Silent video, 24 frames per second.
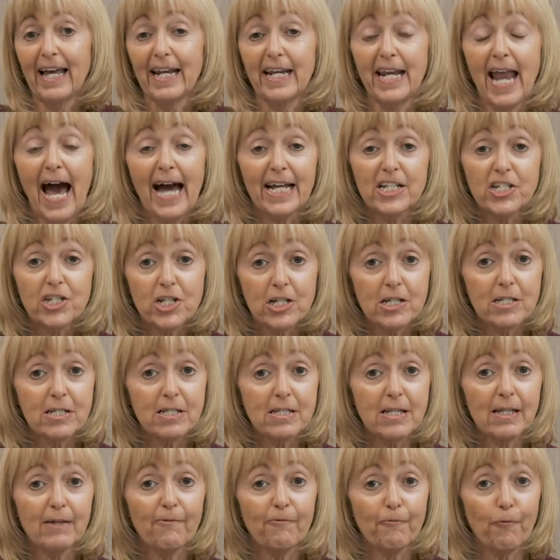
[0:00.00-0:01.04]
not
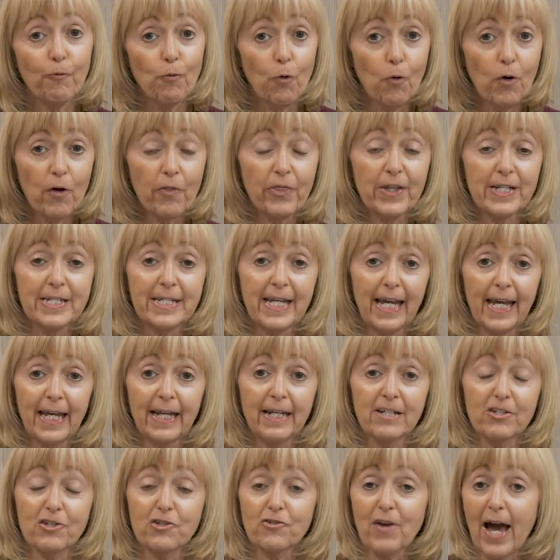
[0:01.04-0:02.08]
just for the
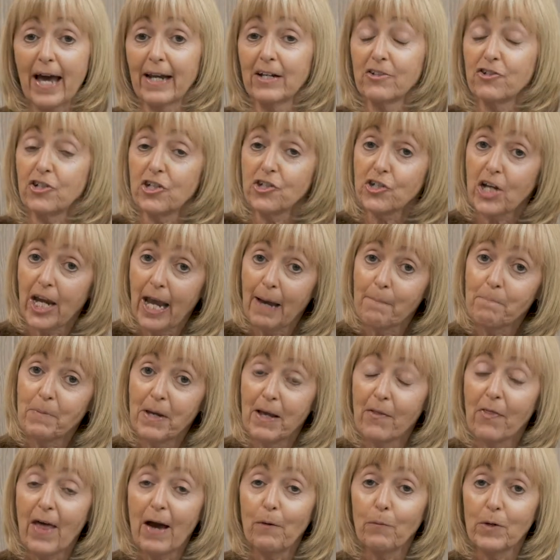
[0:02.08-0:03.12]
data strategy
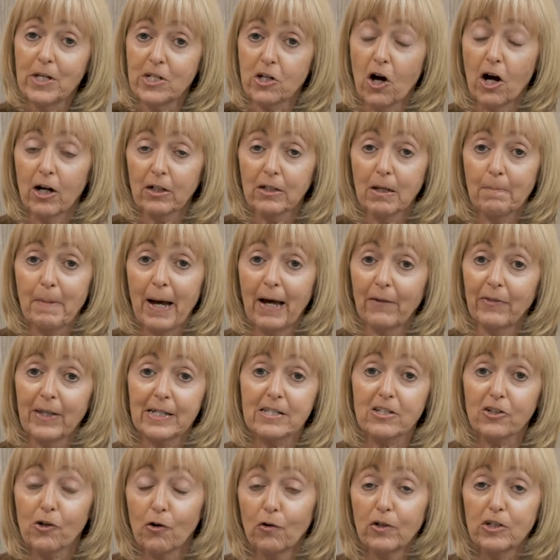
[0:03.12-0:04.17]
champion that we talked about
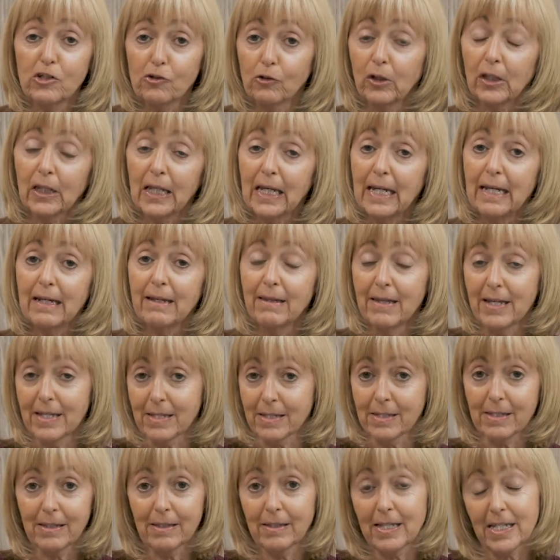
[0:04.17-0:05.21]
that's going to lead
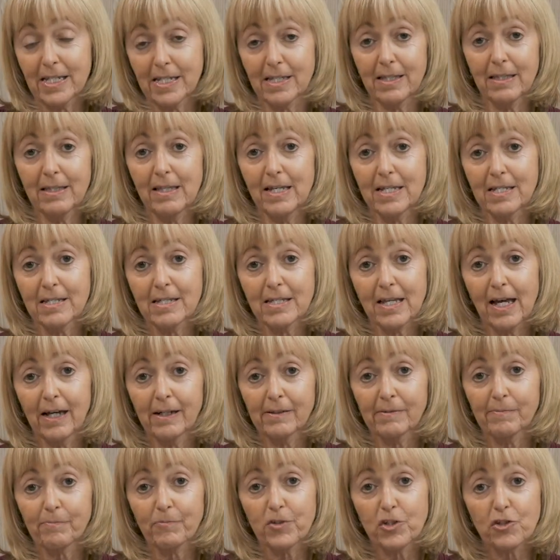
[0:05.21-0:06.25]
this
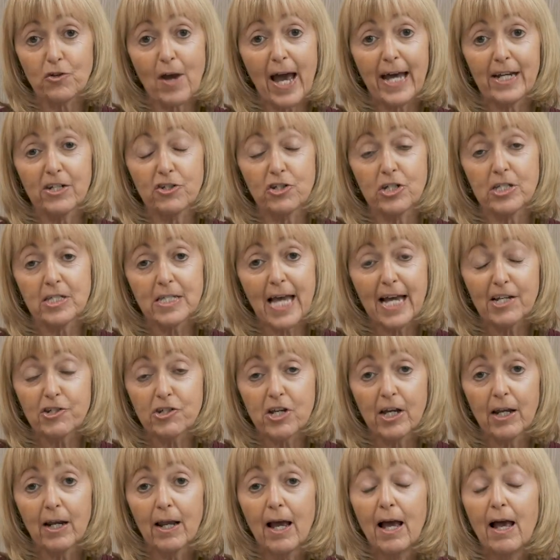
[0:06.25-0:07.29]
strategy
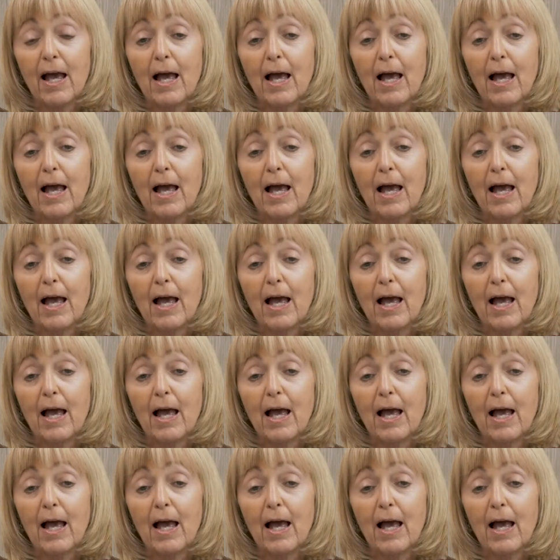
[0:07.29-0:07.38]
session,